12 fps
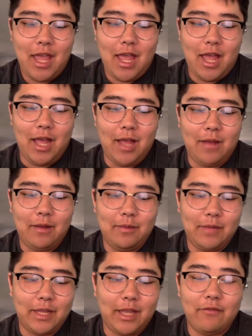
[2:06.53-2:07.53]

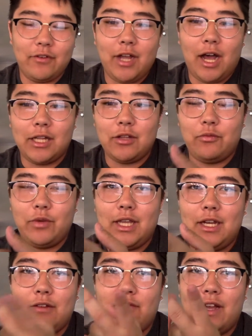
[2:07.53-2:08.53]
Like every
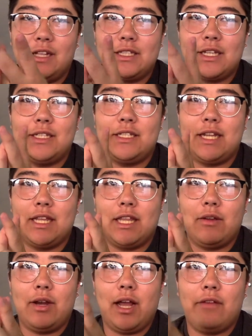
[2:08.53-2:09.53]
Halloween and Valentine's Day,
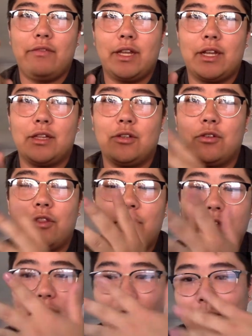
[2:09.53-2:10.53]
they would have like a little
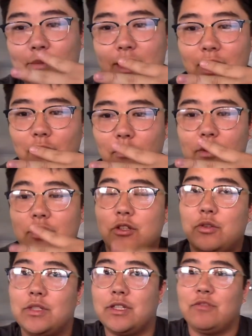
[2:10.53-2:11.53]
theme thing where we
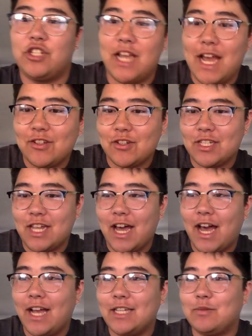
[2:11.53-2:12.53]
do some
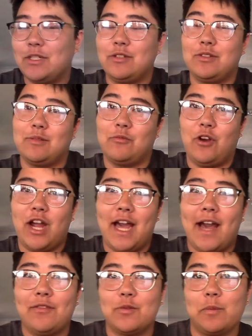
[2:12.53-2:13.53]
jazzercise, we do some
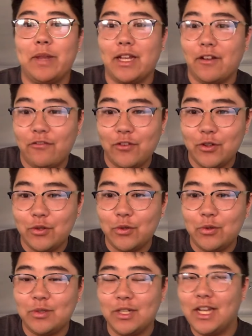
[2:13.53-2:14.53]
crafts, we make a
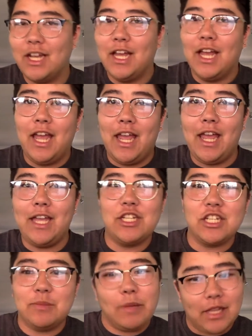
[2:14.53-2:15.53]
food. It'd
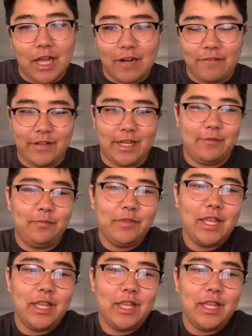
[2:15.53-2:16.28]
just be a lot of fun.